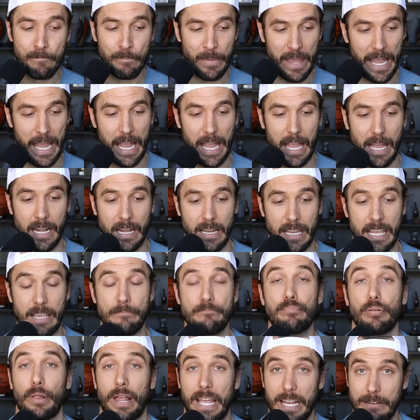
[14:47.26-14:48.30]
And he
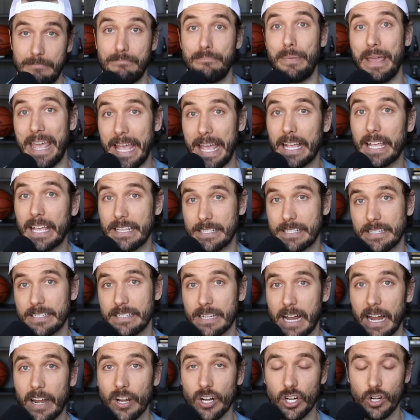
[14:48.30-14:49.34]
played big his
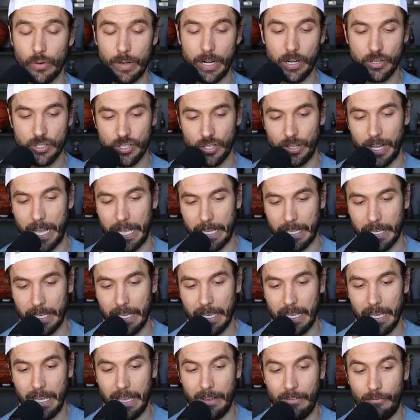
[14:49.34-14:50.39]
entire career. So like,
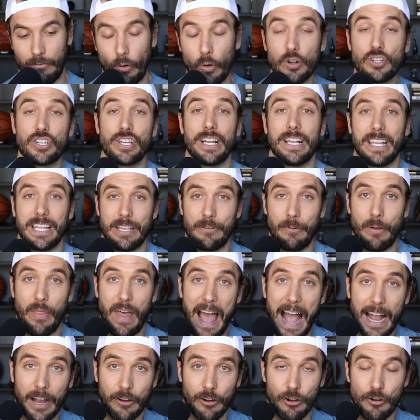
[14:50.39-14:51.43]
fortunately with
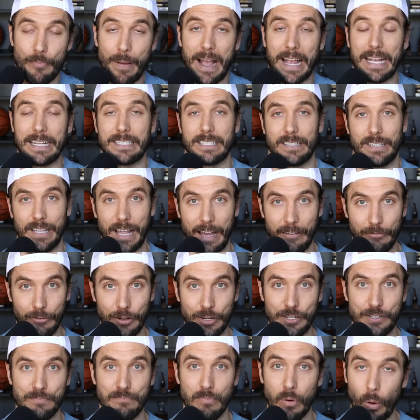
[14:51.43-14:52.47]
that group, I get to
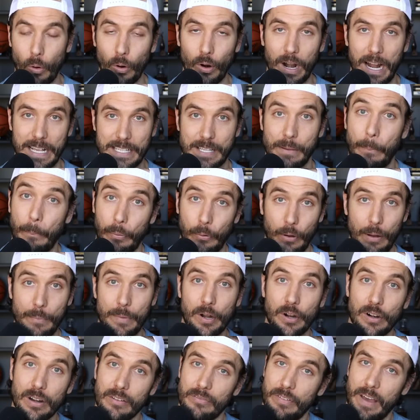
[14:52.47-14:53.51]
leverage more as a
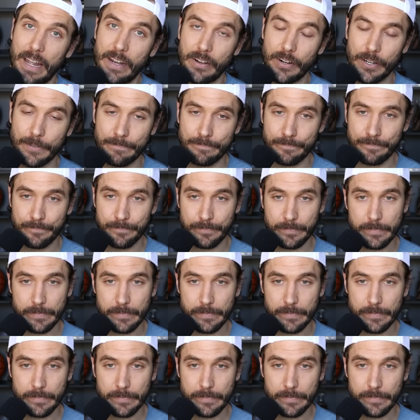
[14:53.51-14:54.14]
perimeter defender.